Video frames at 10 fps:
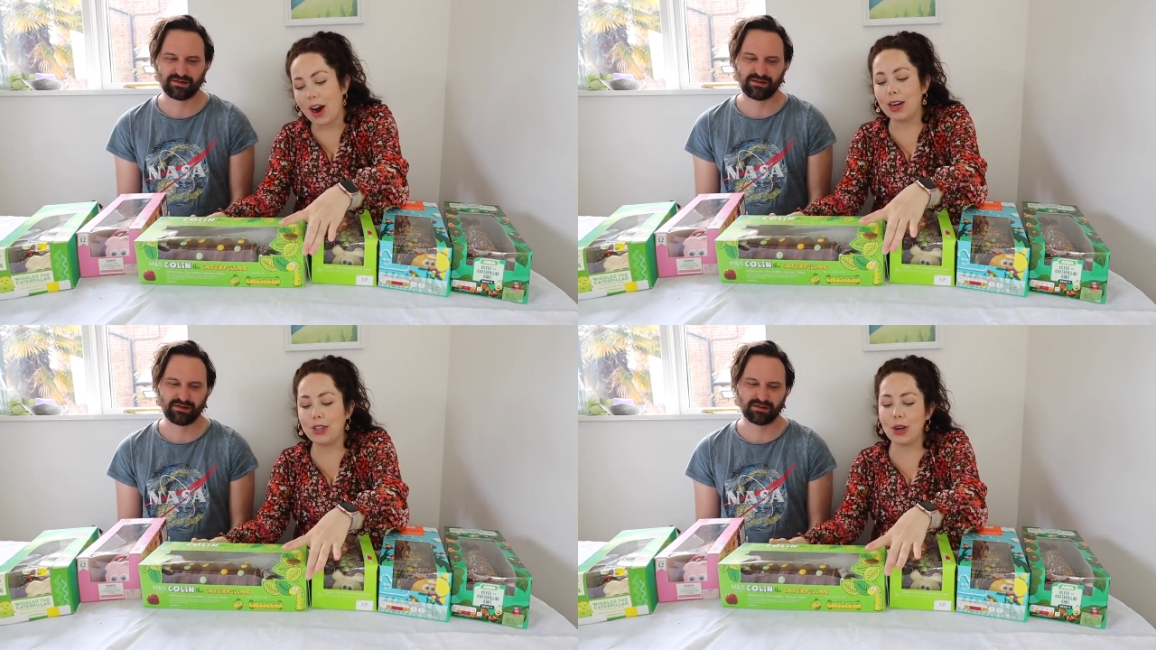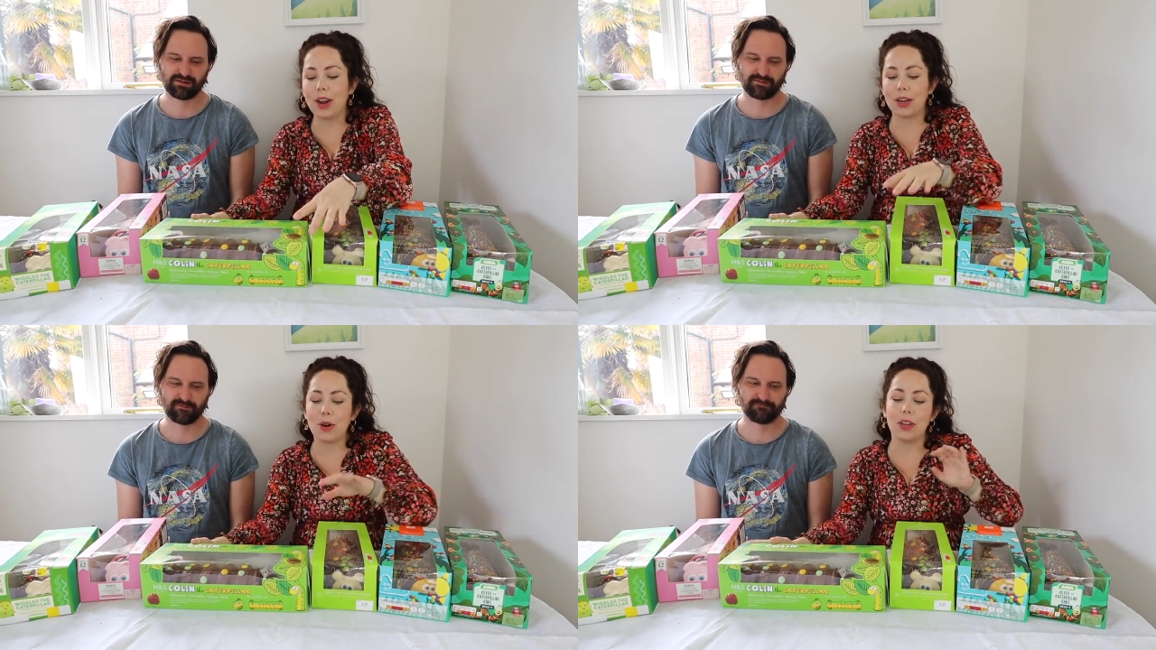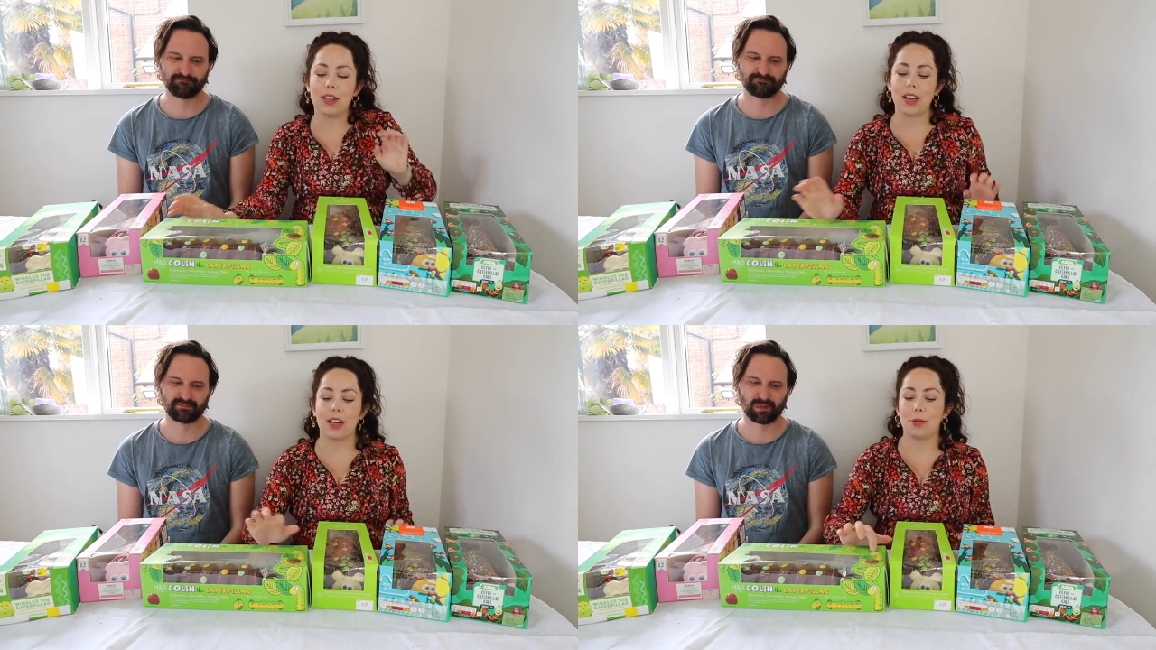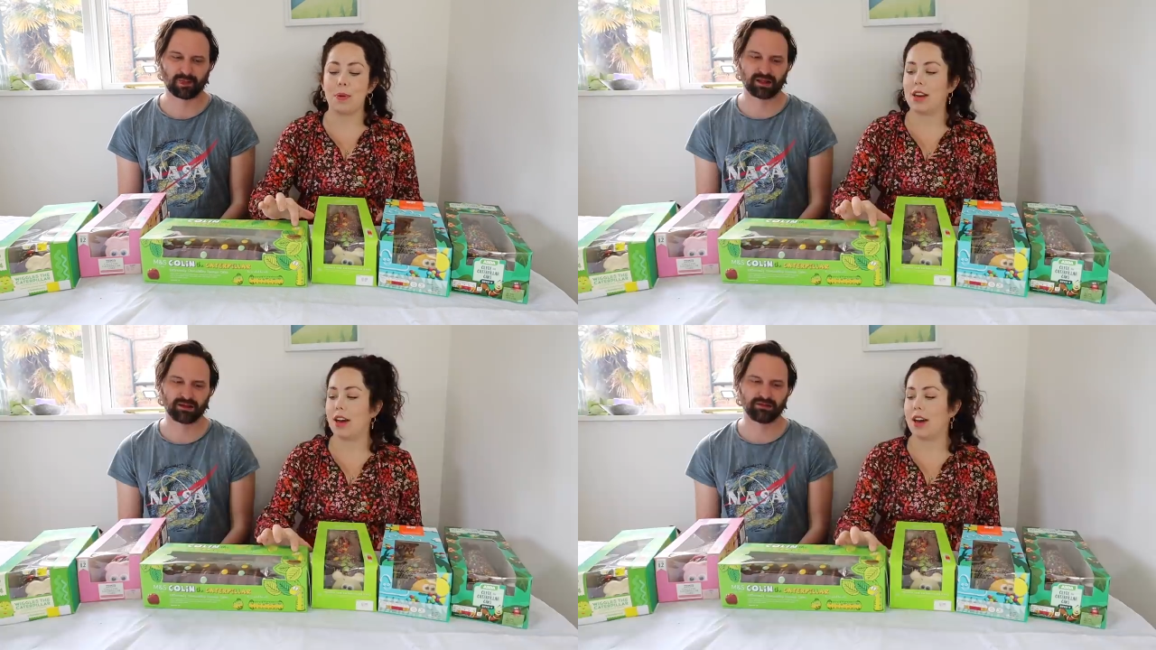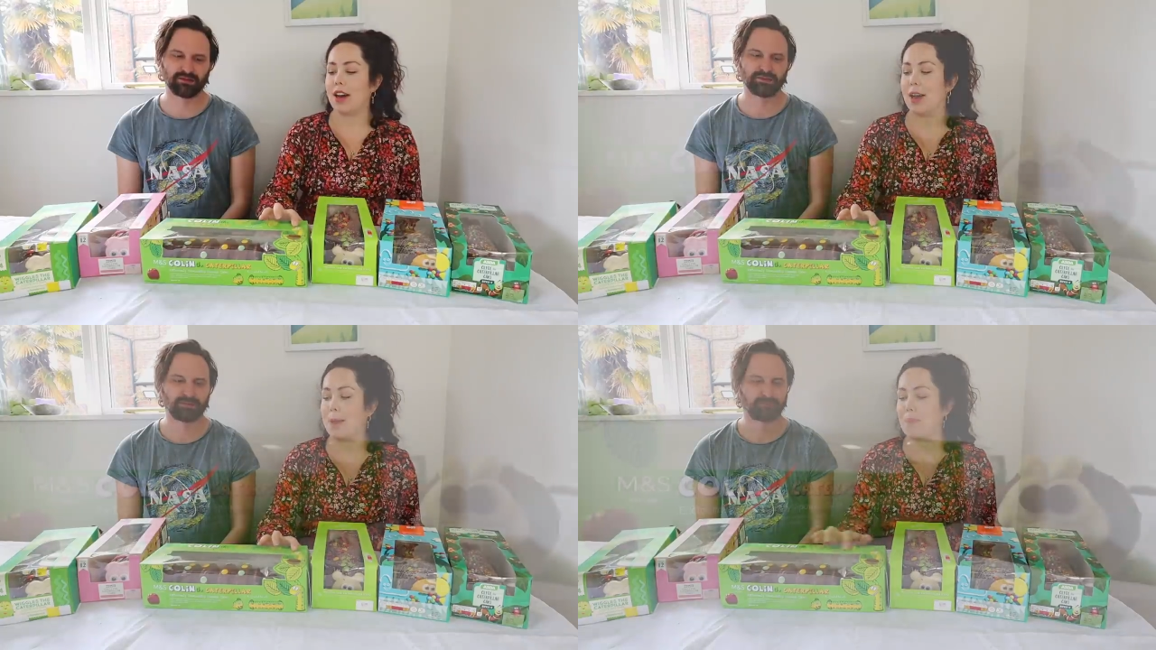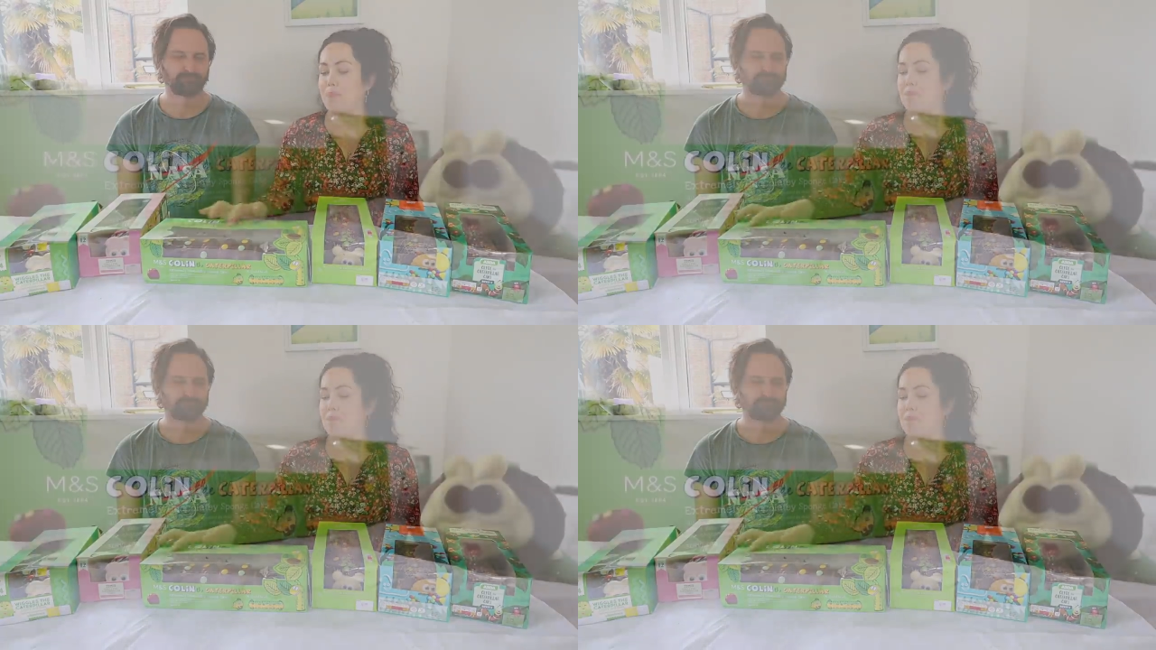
Speaker 1: I do like Colin the Caterpillar um,